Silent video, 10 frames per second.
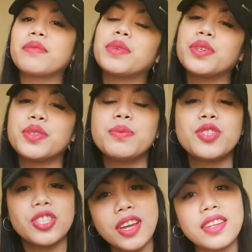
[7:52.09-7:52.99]
on my YouTube
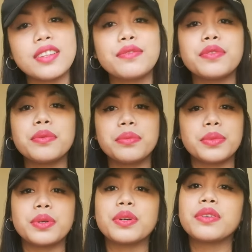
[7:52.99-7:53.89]
channel for
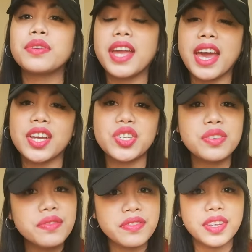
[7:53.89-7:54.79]
more
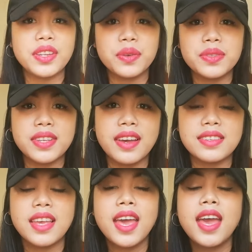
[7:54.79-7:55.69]
reaction videos, guys.